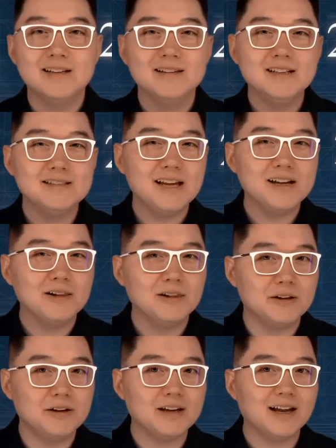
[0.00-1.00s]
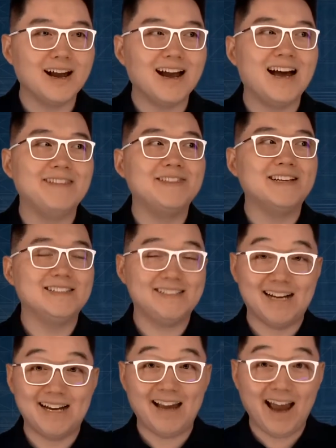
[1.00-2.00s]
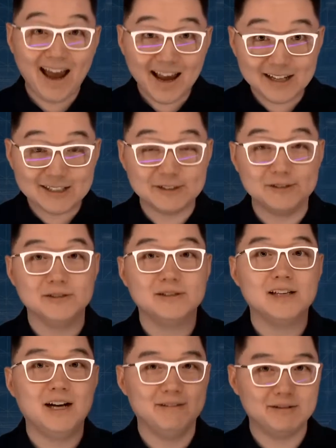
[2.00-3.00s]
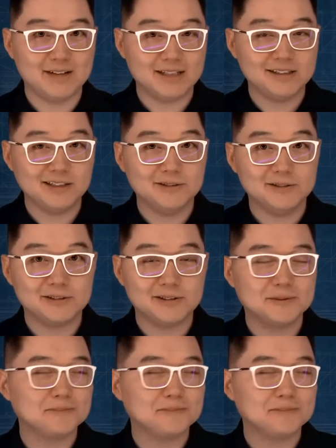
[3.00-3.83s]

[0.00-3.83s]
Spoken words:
Let's take a look at the diagonals of the rectangles.